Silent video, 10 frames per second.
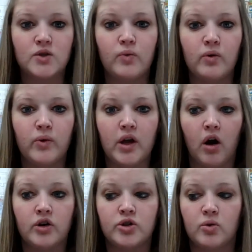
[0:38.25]
when we
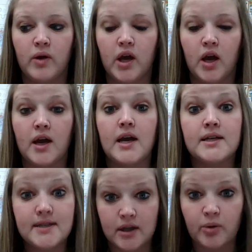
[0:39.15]
are doing
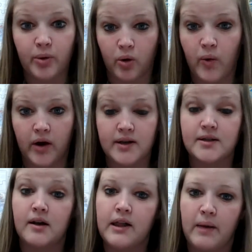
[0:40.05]
syllable awareness
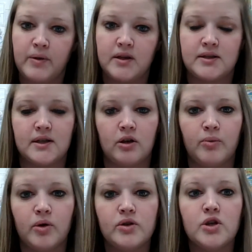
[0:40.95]
and clapping the
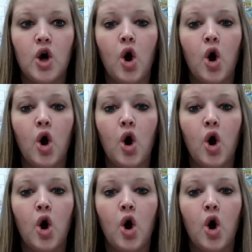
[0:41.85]
syllables,